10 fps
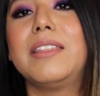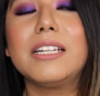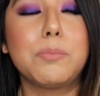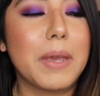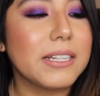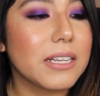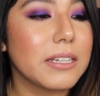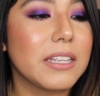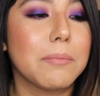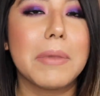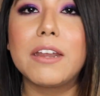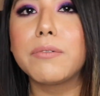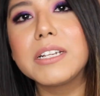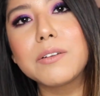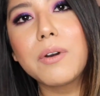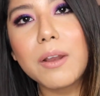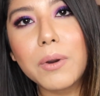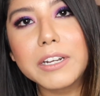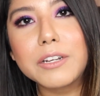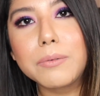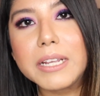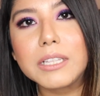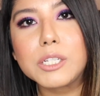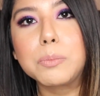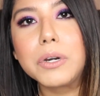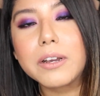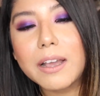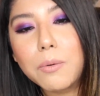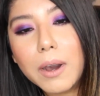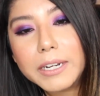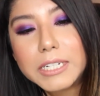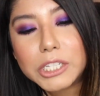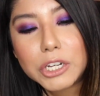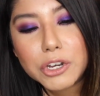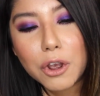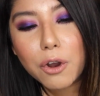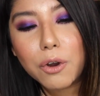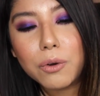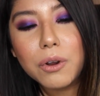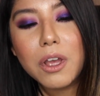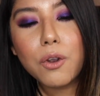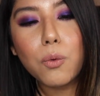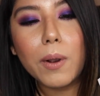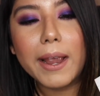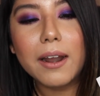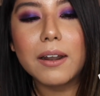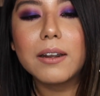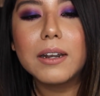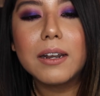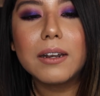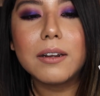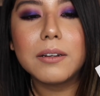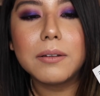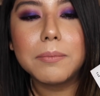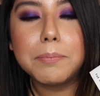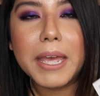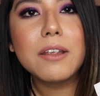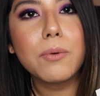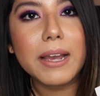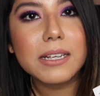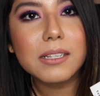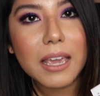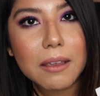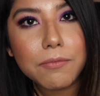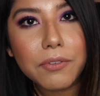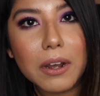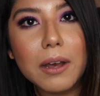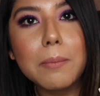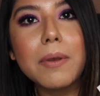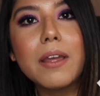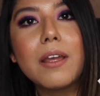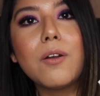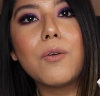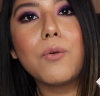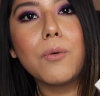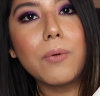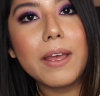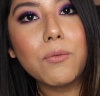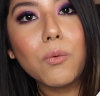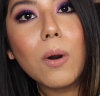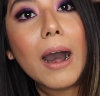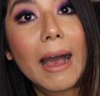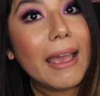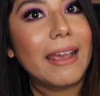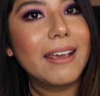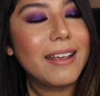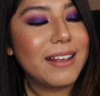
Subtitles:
That's basically the main reason why I wanted to read this book. I wanted to know where Pennywise came from and why.